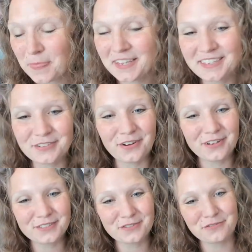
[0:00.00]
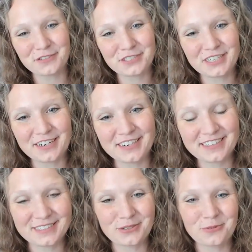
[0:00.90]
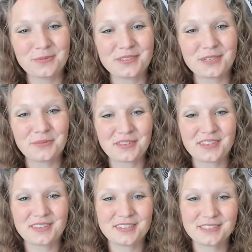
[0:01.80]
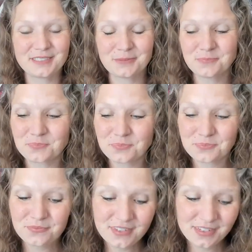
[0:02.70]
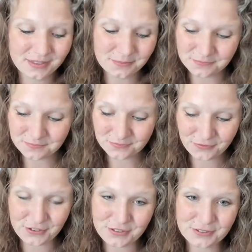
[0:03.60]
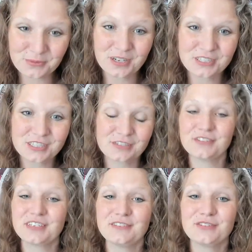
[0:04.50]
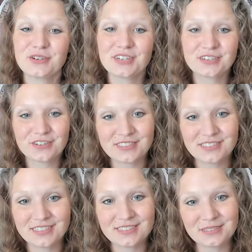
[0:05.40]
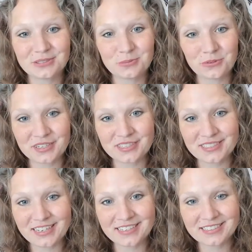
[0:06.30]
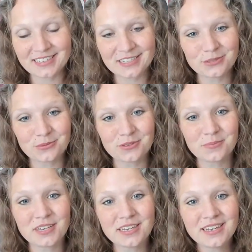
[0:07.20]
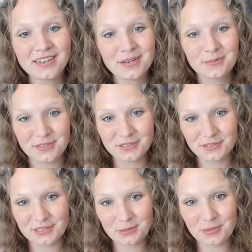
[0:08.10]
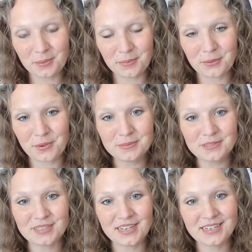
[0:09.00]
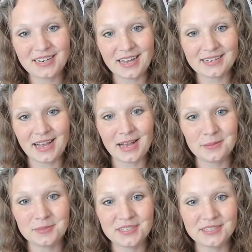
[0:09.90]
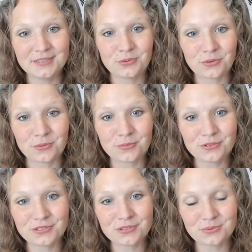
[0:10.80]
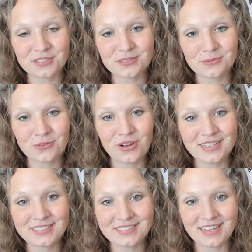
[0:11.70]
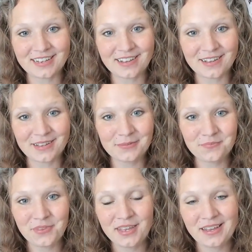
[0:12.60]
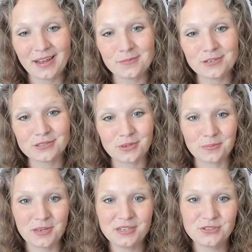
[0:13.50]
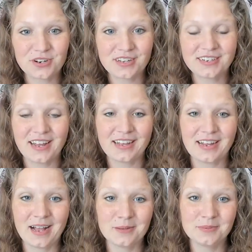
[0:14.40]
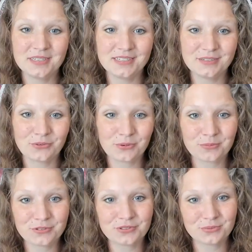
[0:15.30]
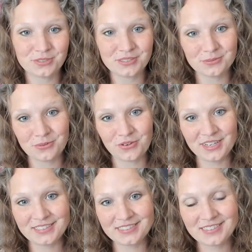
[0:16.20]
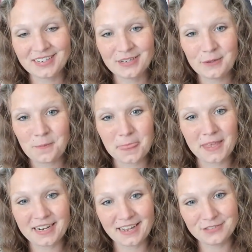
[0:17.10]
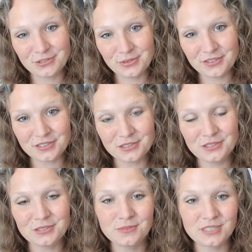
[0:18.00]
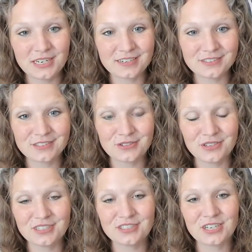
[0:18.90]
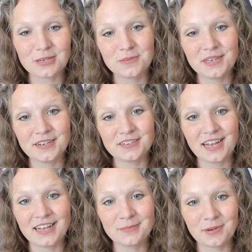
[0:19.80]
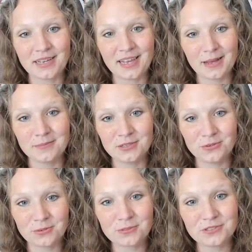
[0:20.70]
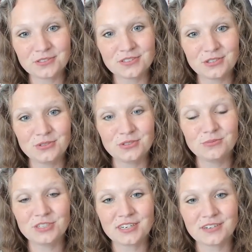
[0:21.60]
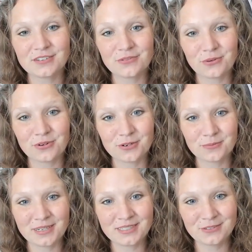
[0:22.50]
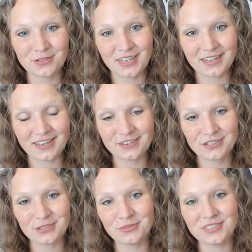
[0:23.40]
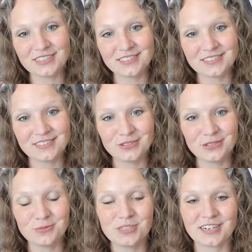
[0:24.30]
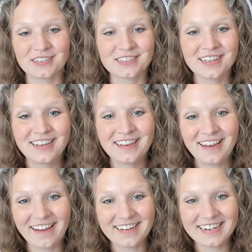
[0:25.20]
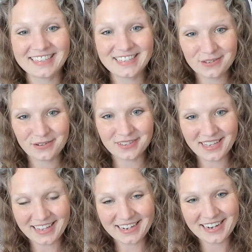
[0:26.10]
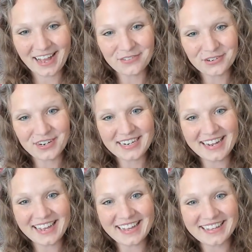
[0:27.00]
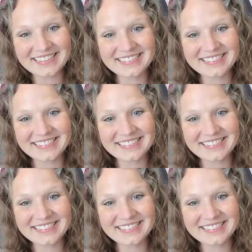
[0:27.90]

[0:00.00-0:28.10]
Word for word: Thank you also for sharing this openly with others. Um, for those watching, if any of you are interested in exploring a psychic session with me, please visit me at my website at abbeynormalswisdomquest.com. I'm also on Patreon at Abbey Normals Wisdom Quest. And I have two other YouTube channels, so you can check me out at my Abbey Normal YouTube channel or my Zodiac Energy Readings YouTube channel. All right, thank you all again and have a great day.